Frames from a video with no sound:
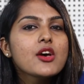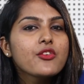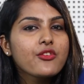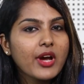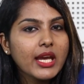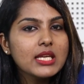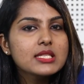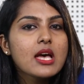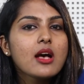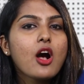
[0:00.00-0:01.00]

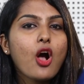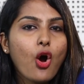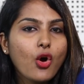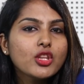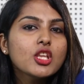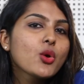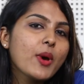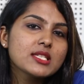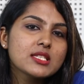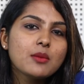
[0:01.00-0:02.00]
write on the
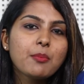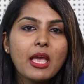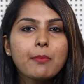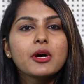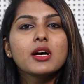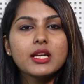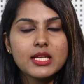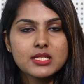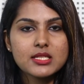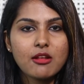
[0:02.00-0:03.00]
question paper
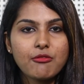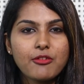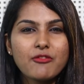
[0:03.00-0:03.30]
itself.